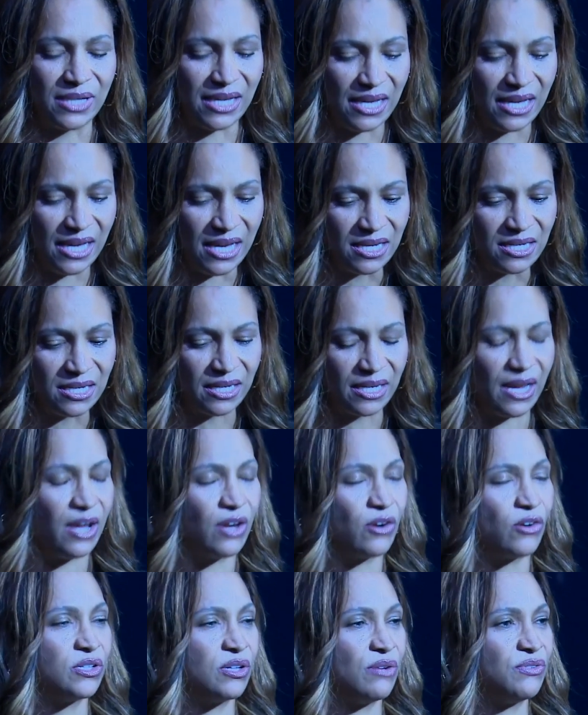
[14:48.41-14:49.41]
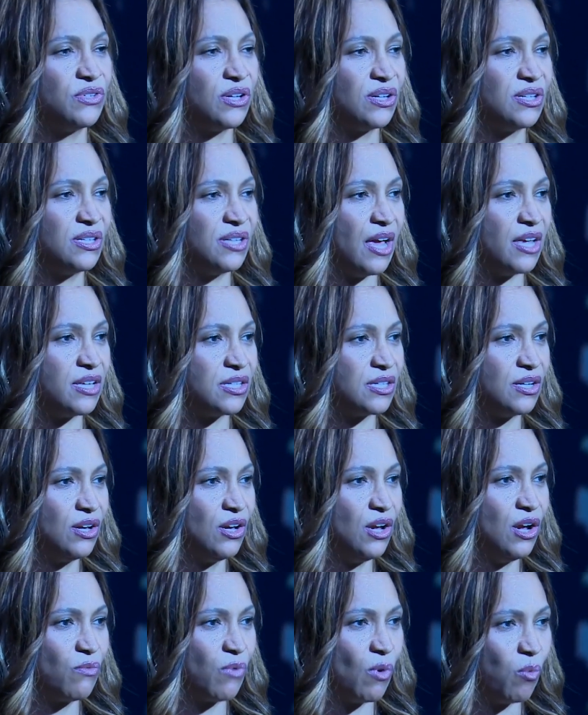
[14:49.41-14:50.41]
the indicators of success
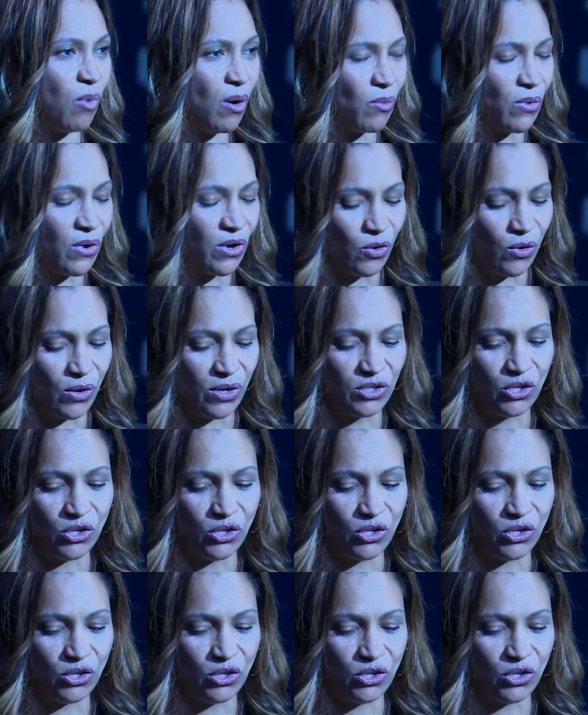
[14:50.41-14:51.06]
for what we're going